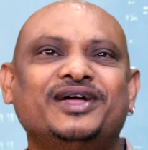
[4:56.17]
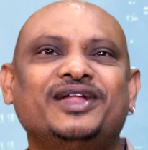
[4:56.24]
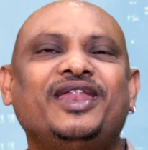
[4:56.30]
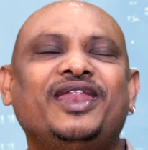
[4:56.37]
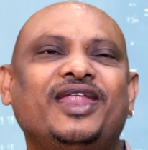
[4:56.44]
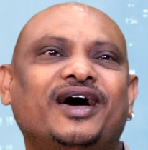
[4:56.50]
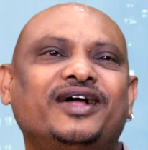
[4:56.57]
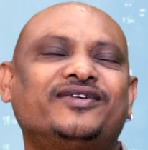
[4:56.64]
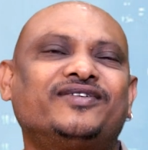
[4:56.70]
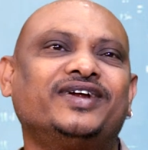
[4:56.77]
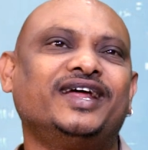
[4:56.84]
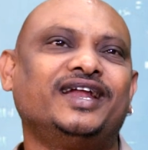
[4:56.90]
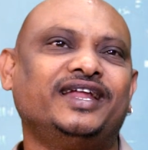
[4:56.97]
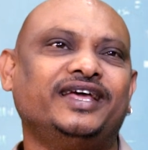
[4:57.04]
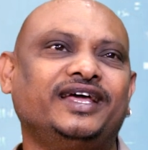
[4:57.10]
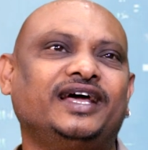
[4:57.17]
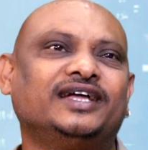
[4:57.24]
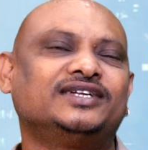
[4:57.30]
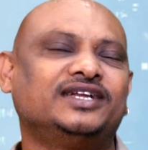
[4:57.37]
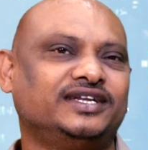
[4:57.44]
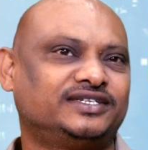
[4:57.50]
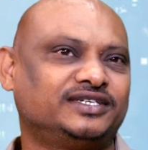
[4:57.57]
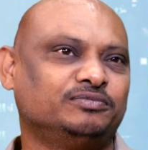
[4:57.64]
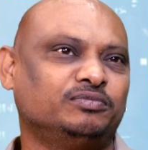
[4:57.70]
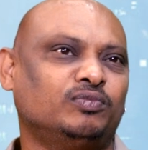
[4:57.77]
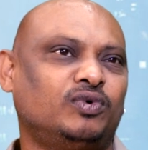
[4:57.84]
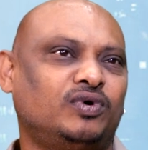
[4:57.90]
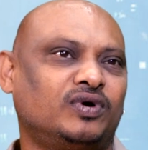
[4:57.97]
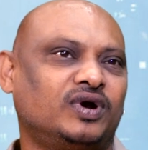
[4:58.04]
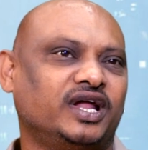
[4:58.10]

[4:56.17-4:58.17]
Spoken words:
Not really. Actually, it's more